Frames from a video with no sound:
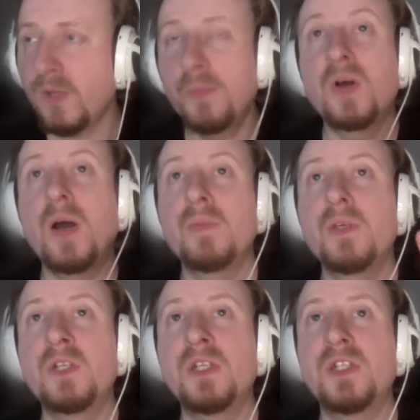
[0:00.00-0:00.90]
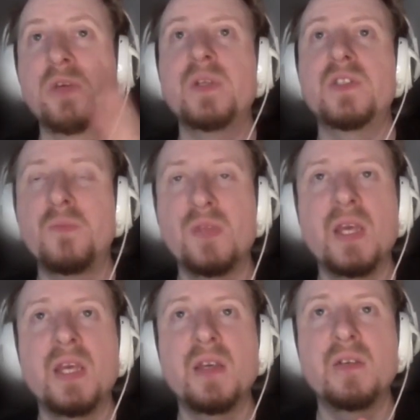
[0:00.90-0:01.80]
But I'm usually doing
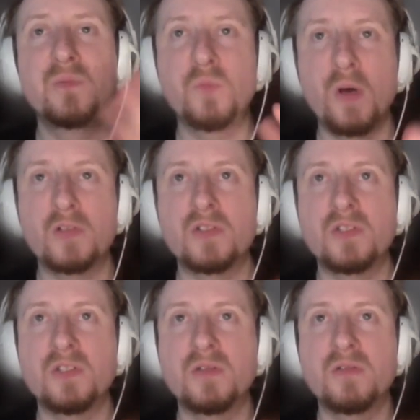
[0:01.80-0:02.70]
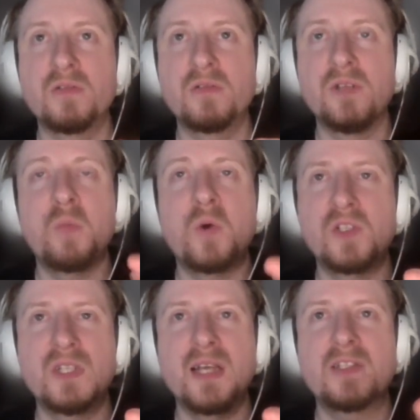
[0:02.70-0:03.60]
something whilst I'm
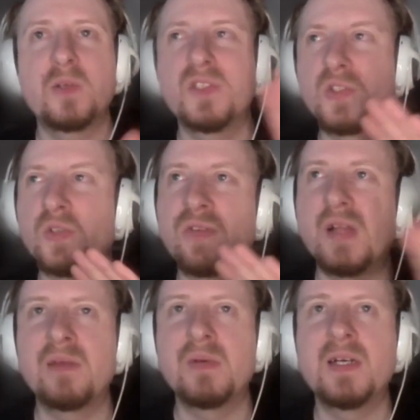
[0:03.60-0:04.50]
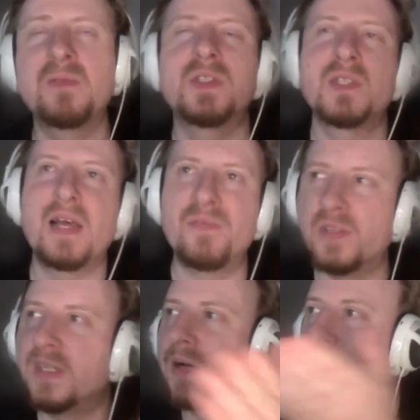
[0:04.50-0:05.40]
watching that, so it's just sort of like, well, there's an
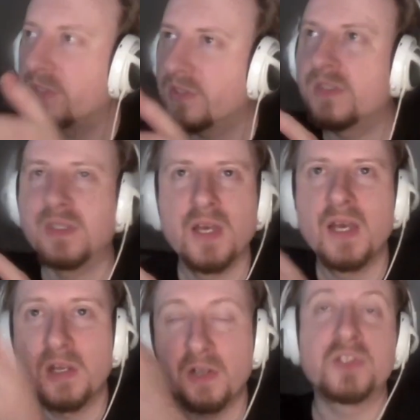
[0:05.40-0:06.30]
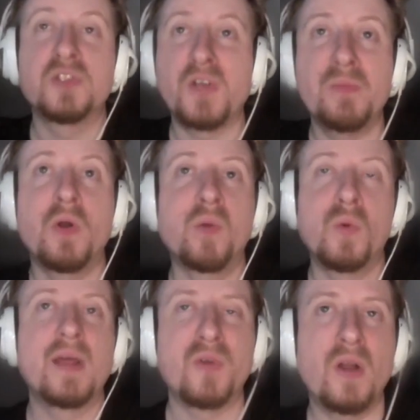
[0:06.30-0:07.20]
advert now. I'll just concentrate more on
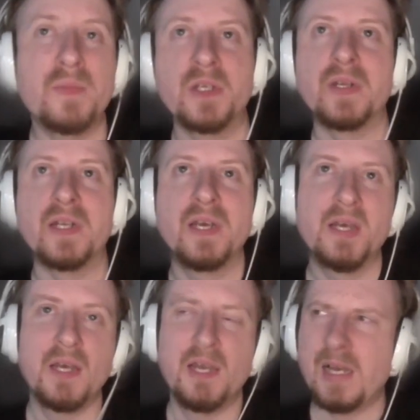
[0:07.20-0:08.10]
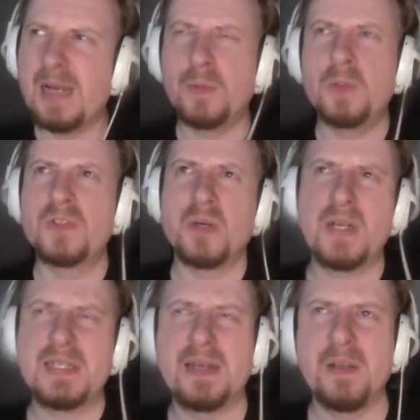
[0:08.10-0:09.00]
whatever I'm doing. And also,
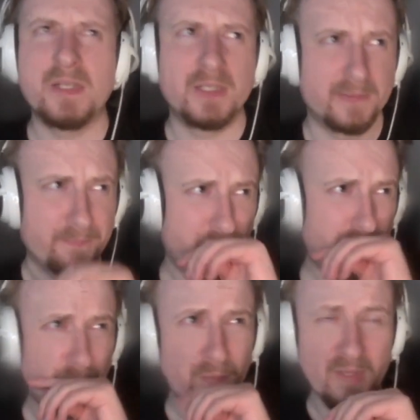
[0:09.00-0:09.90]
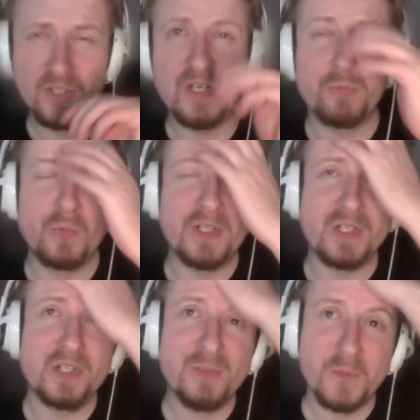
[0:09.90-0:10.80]
I downloaded Chivalry
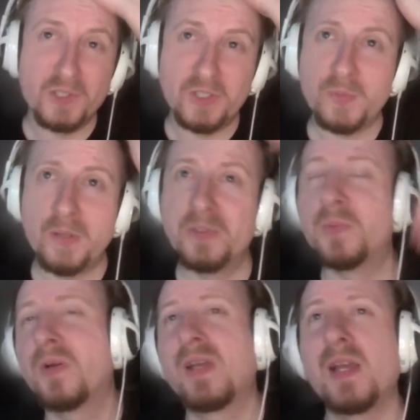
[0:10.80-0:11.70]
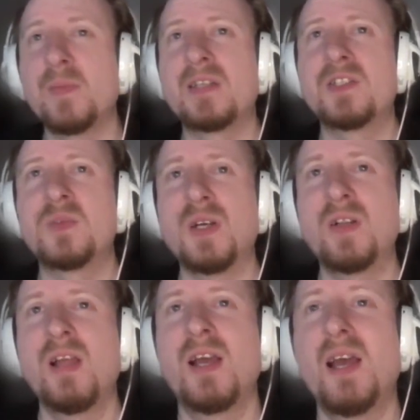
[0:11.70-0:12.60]
2, which just popped up on Game Pass as well.